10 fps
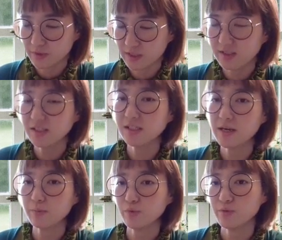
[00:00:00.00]
This is
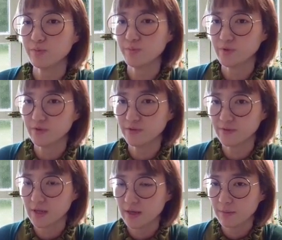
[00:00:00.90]
a proof move,
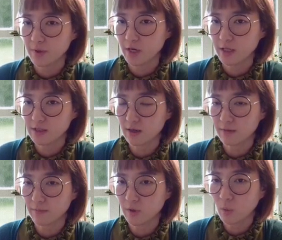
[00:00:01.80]
but
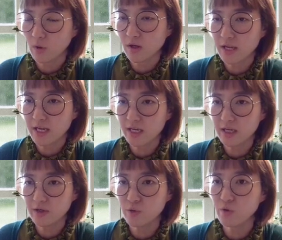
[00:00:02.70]
locally
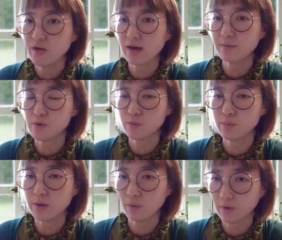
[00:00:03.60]
you don't have to
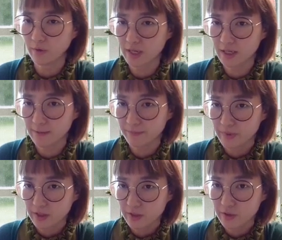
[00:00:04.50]
be worried.
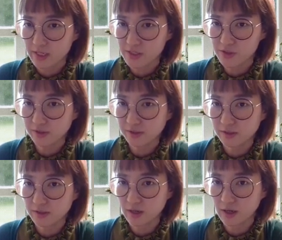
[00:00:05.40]
You can
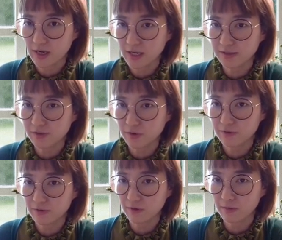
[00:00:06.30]
just answer
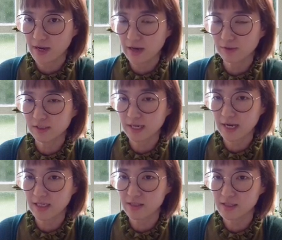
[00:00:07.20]
from
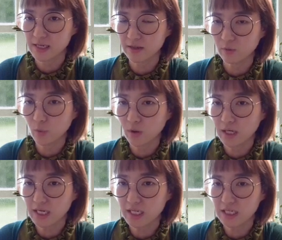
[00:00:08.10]
outside. Then
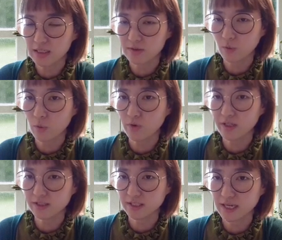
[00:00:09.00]
locally the corner
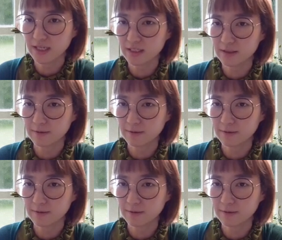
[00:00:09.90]
is dead.